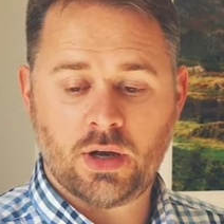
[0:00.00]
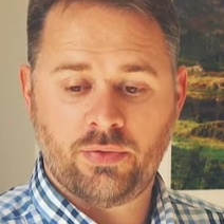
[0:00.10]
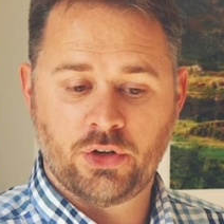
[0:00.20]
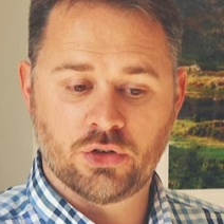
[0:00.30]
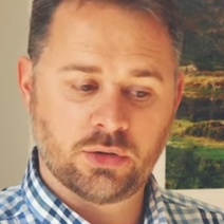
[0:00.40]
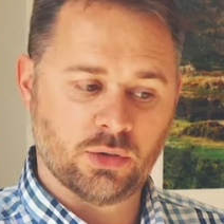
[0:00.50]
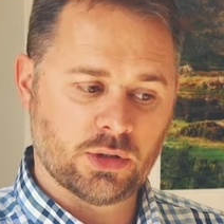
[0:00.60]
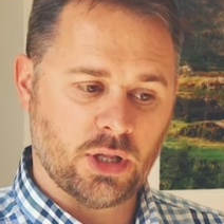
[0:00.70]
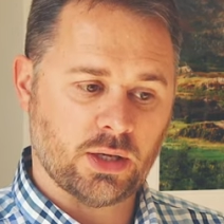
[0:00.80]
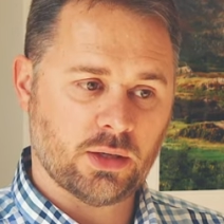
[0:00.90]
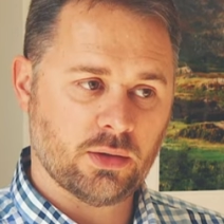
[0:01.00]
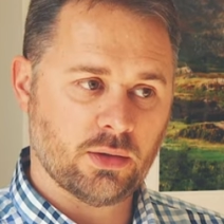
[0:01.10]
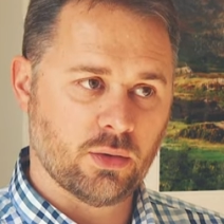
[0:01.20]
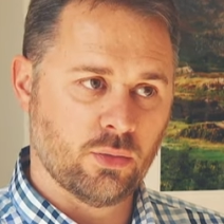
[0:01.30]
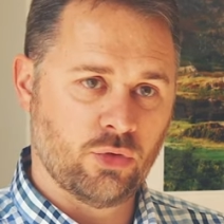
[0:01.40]
And they just look like
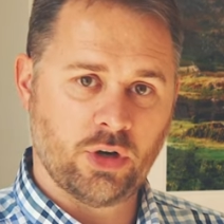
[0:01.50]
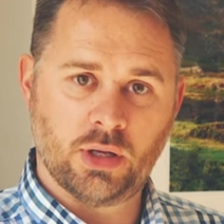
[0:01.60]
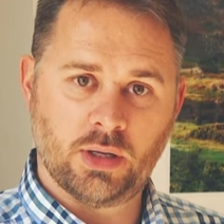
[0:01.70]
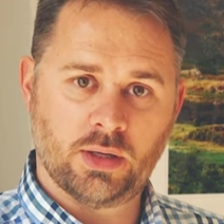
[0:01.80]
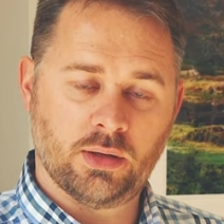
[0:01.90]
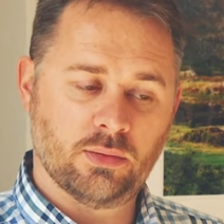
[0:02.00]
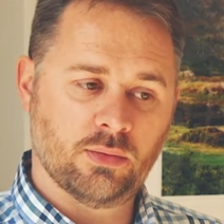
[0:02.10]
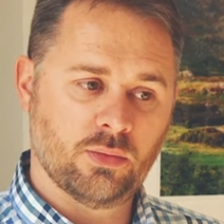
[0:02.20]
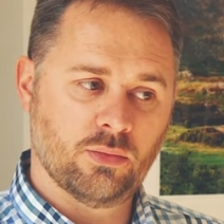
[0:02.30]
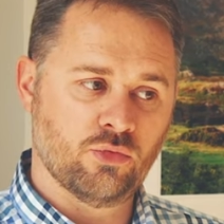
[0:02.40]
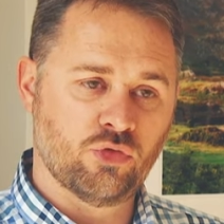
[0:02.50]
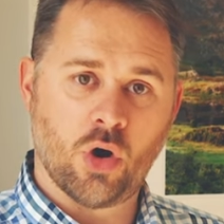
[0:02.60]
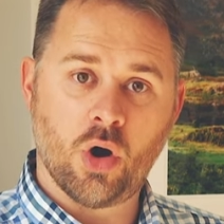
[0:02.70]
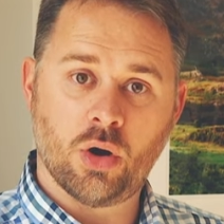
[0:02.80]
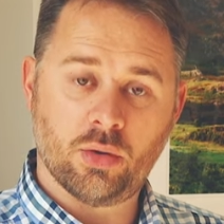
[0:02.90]
really
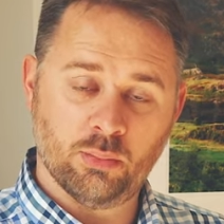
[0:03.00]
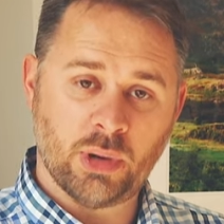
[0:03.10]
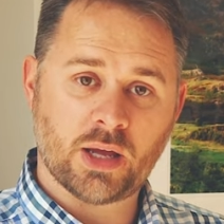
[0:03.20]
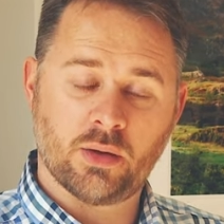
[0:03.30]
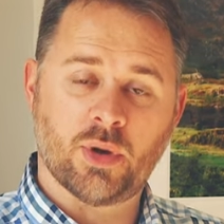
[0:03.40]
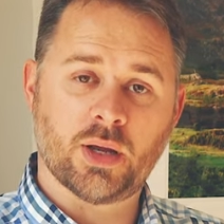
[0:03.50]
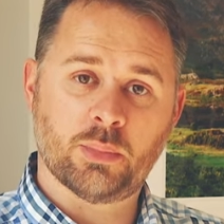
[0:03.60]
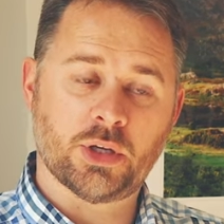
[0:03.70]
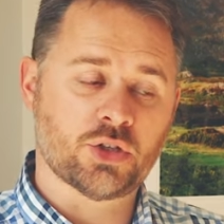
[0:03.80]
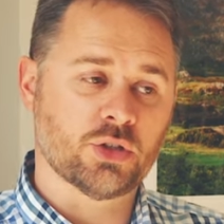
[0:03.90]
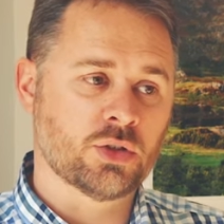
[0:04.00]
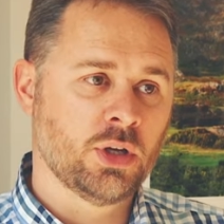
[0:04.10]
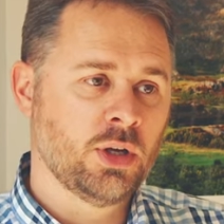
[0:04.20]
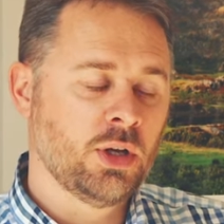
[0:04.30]
raw black and white pictures.